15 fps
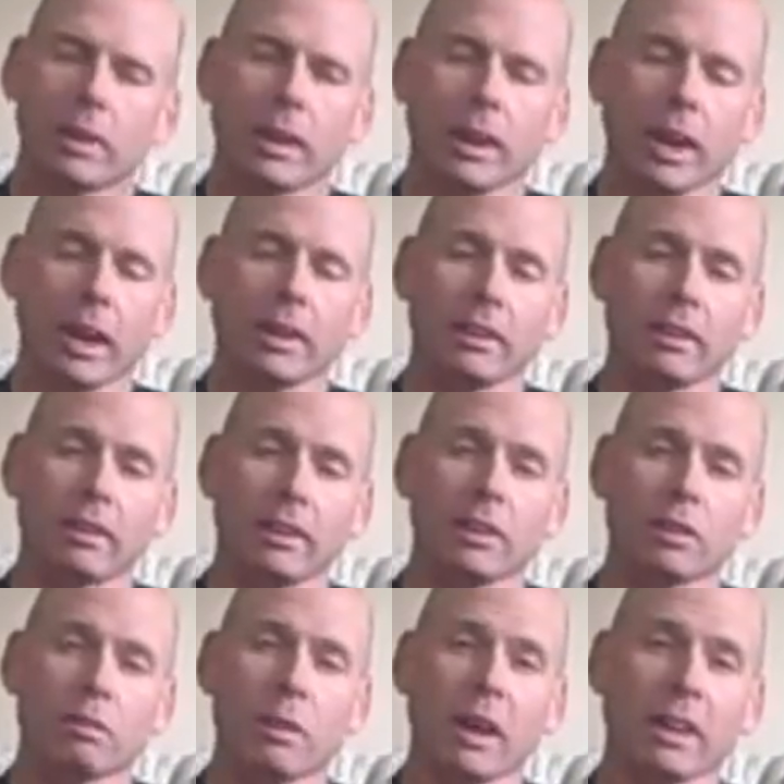Now, you had to
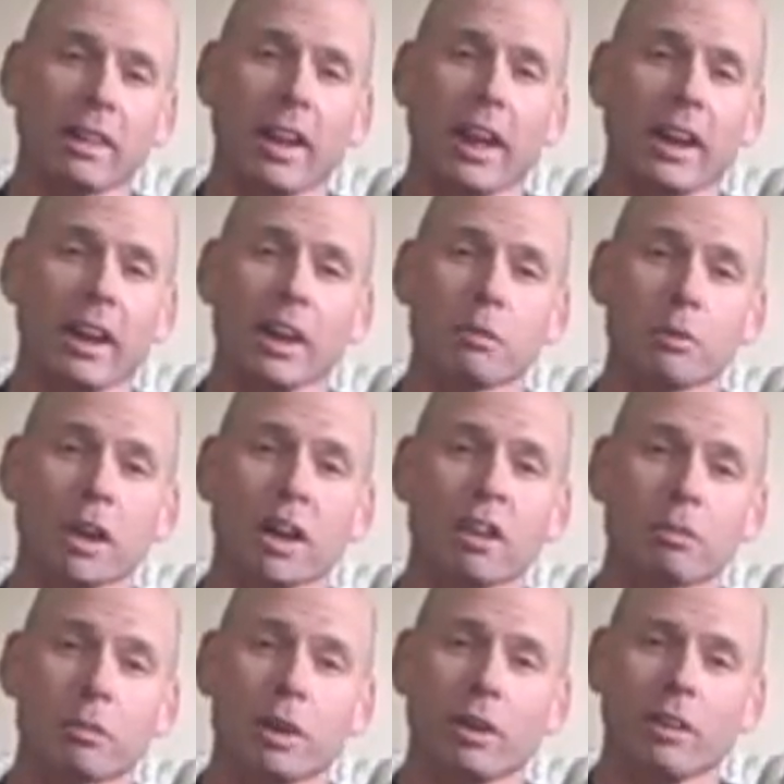expect that. I am a
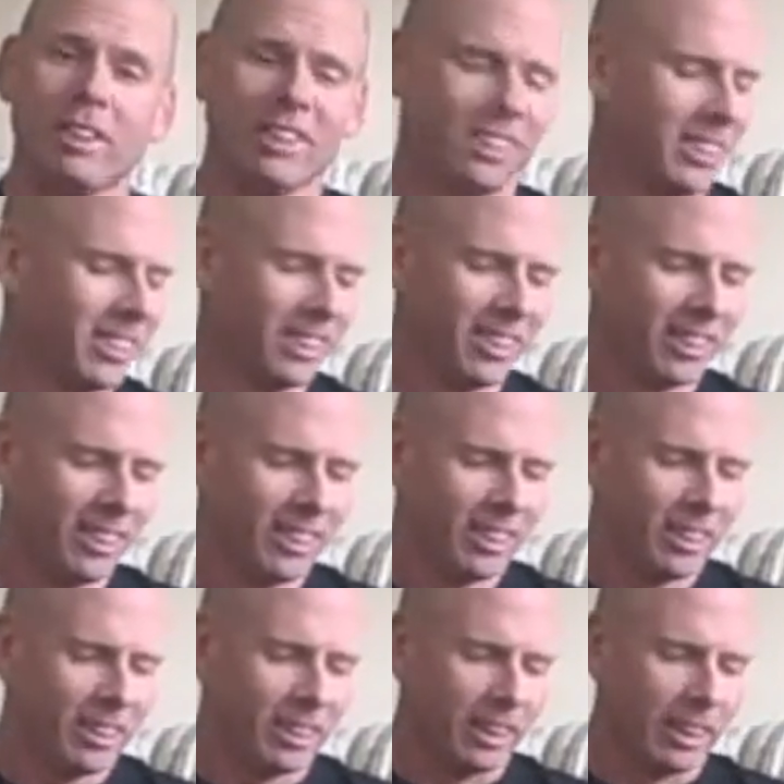golf pro.
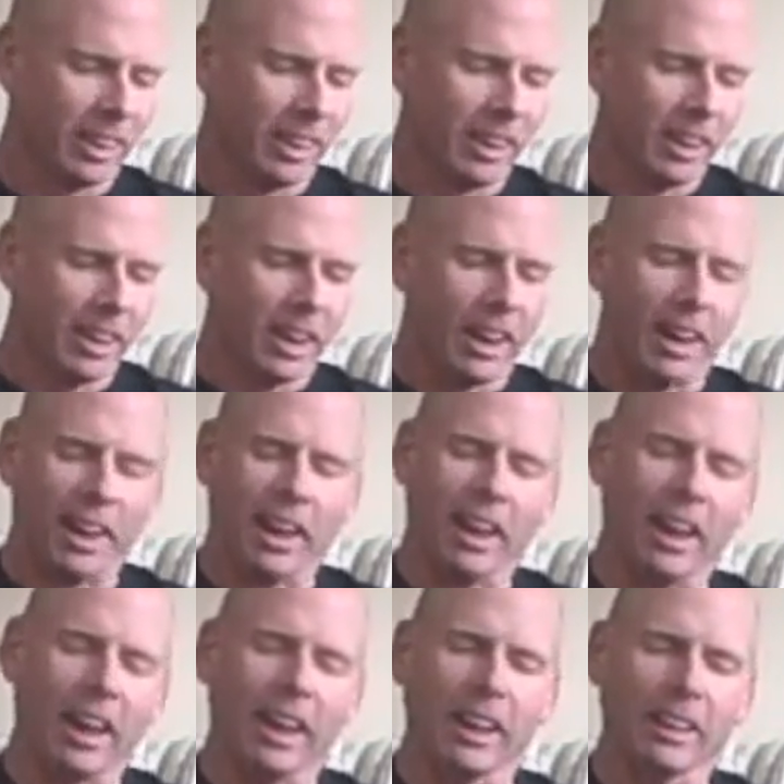Okay?
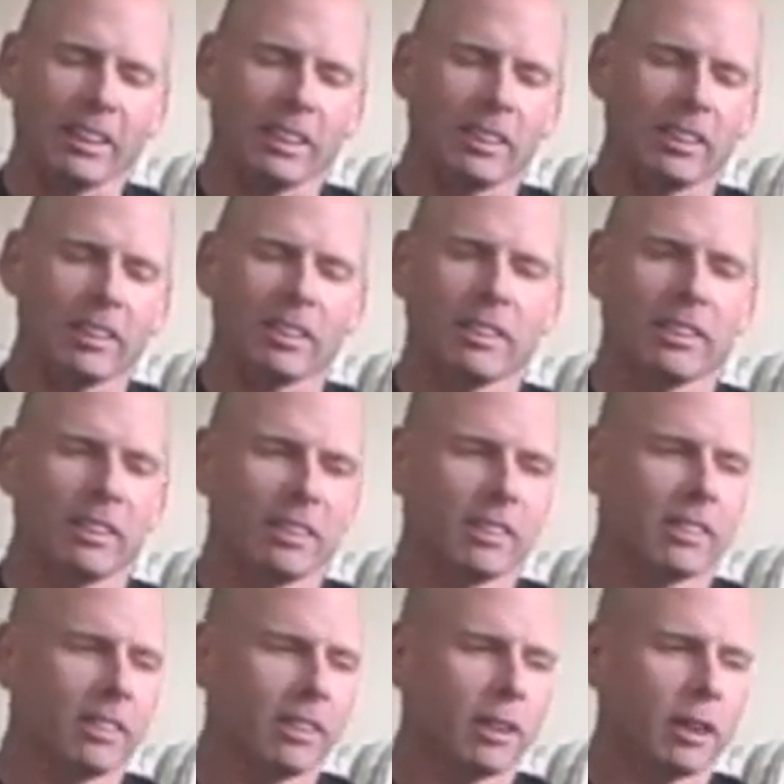And
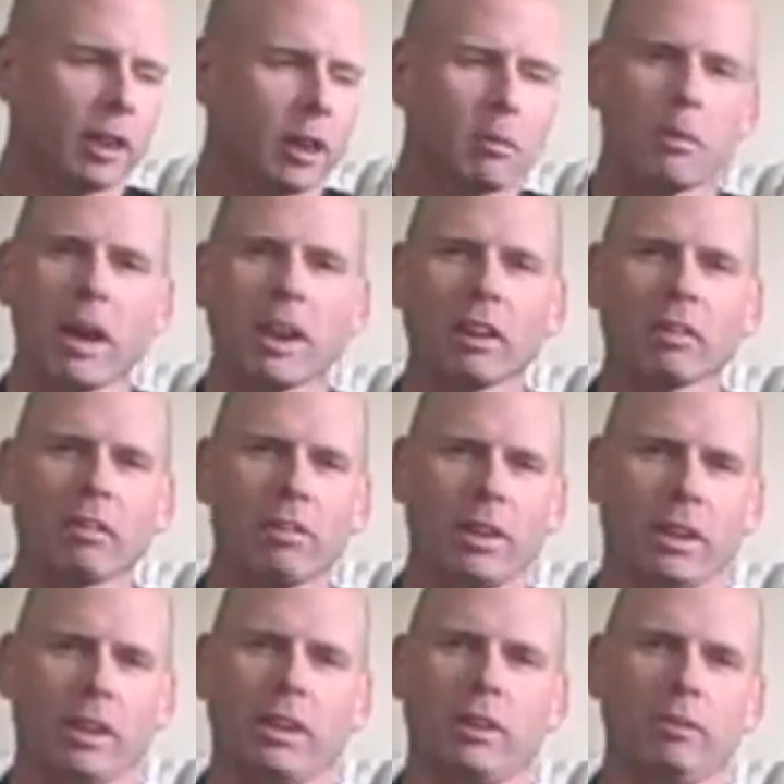Michael
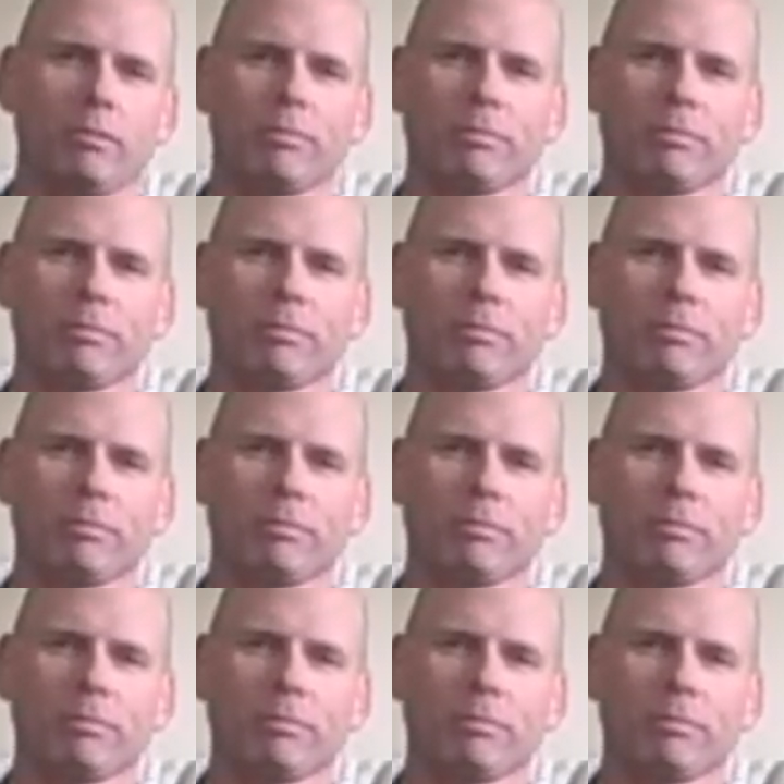Vick.